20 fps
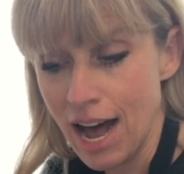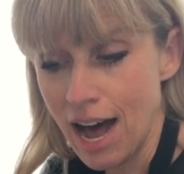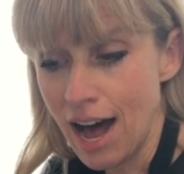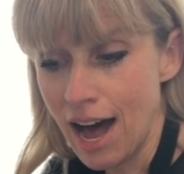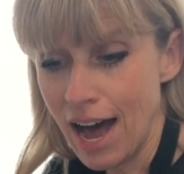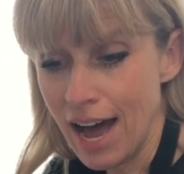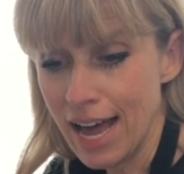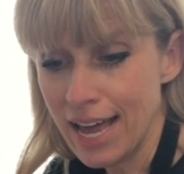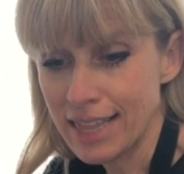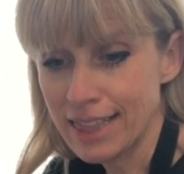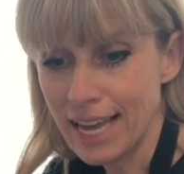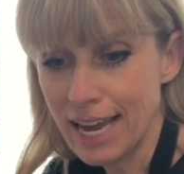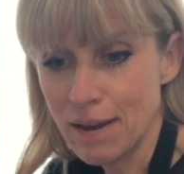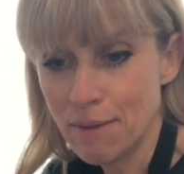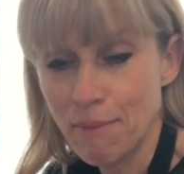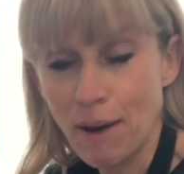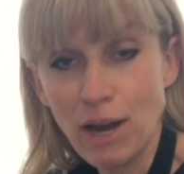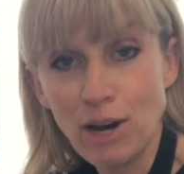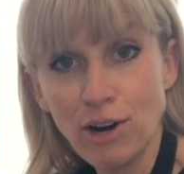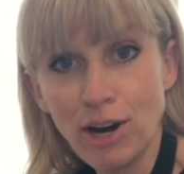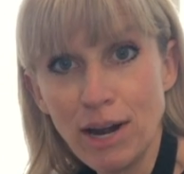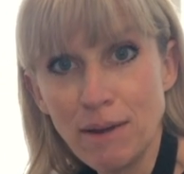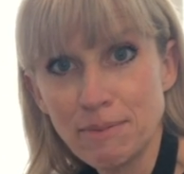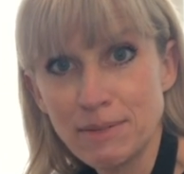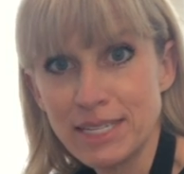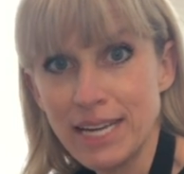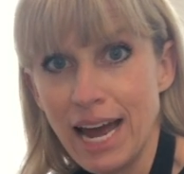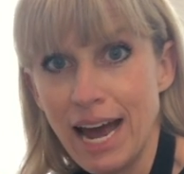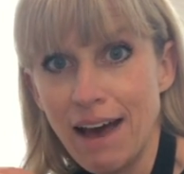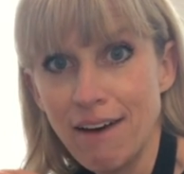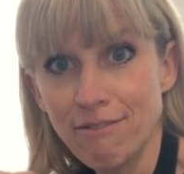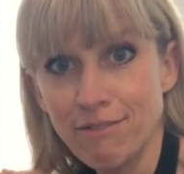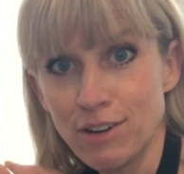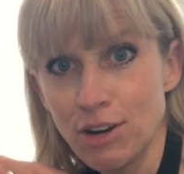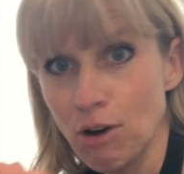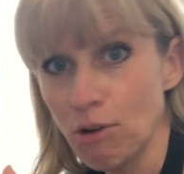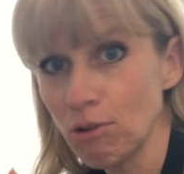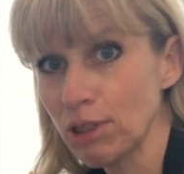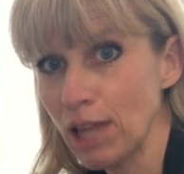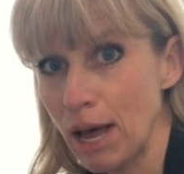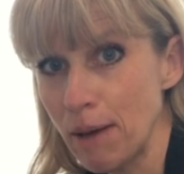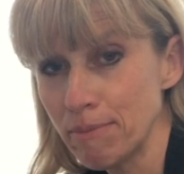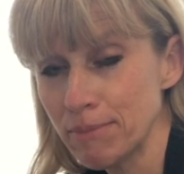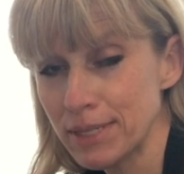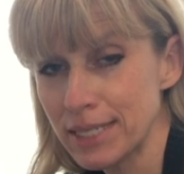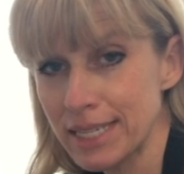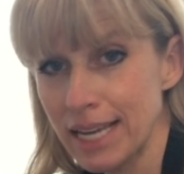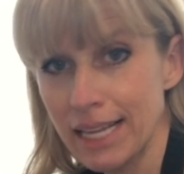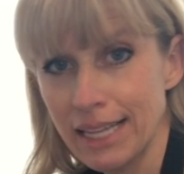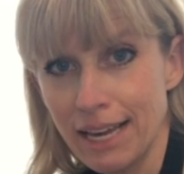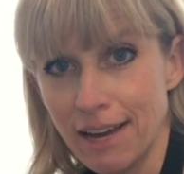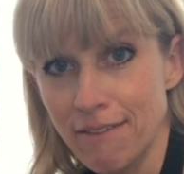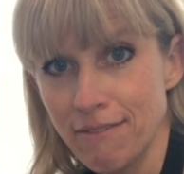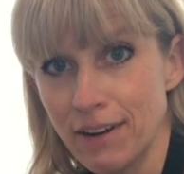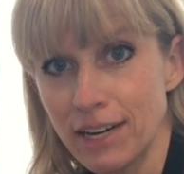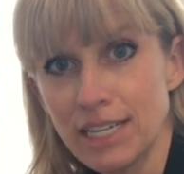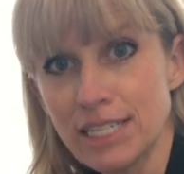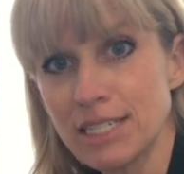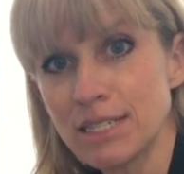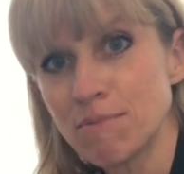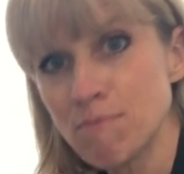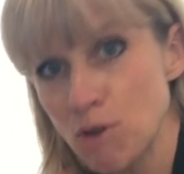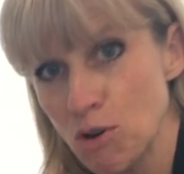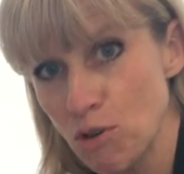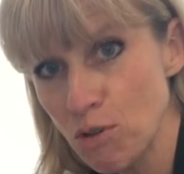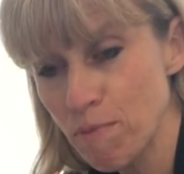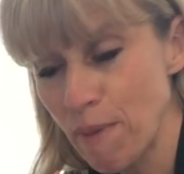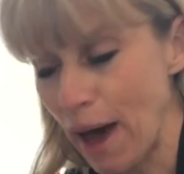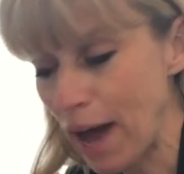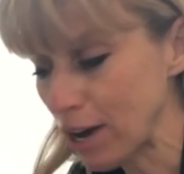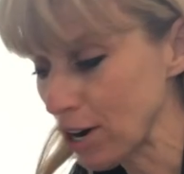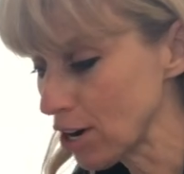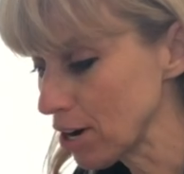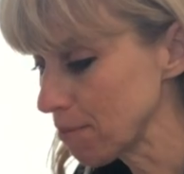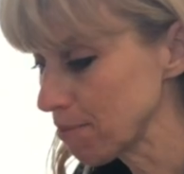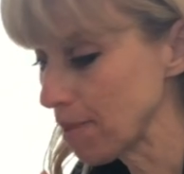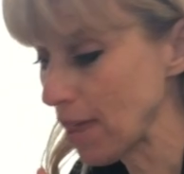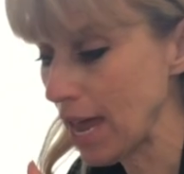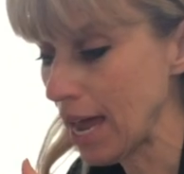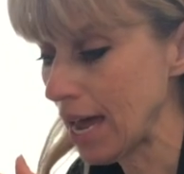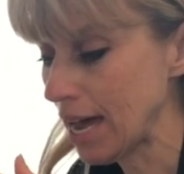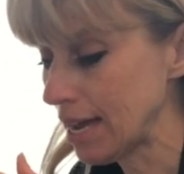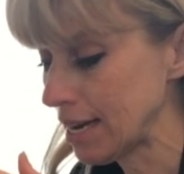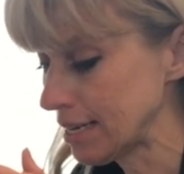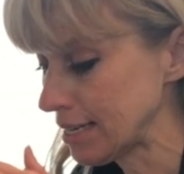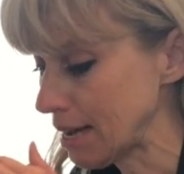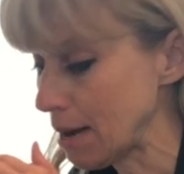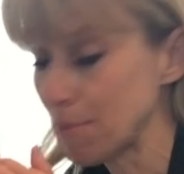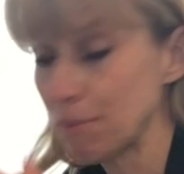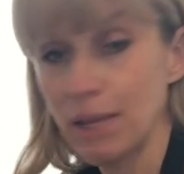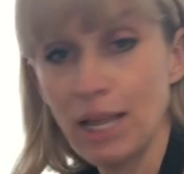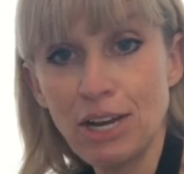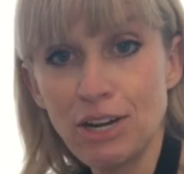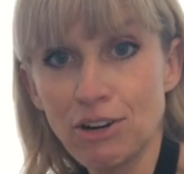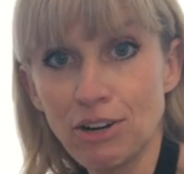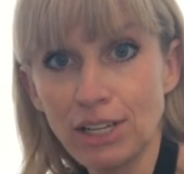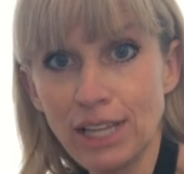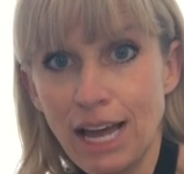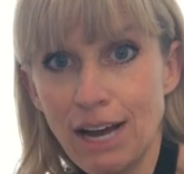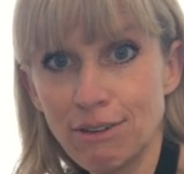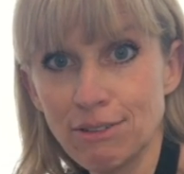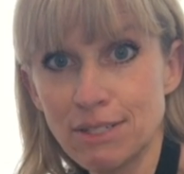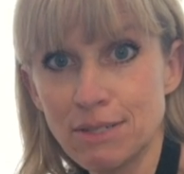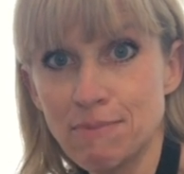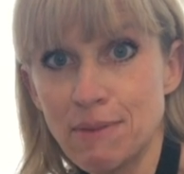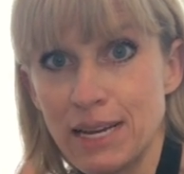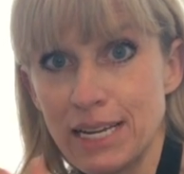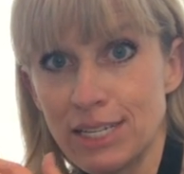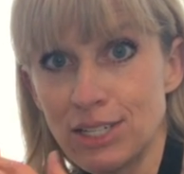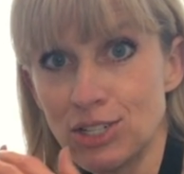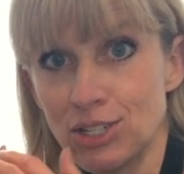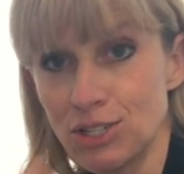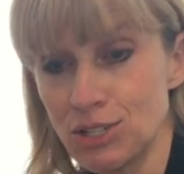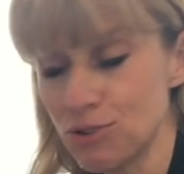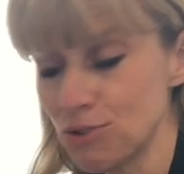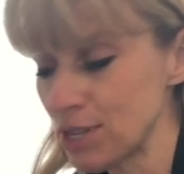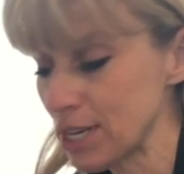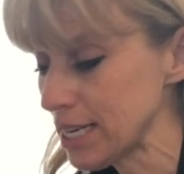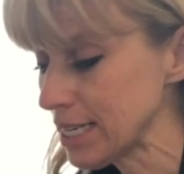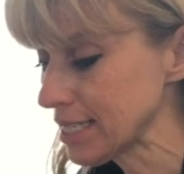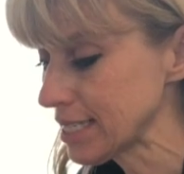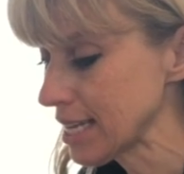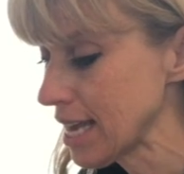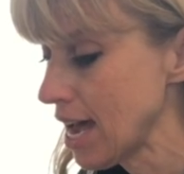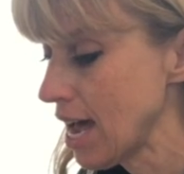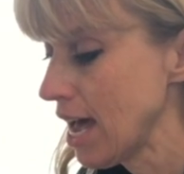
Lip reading: I like my crepes to have no lumps. I like a very smooth batter, and a blender allows me to do this.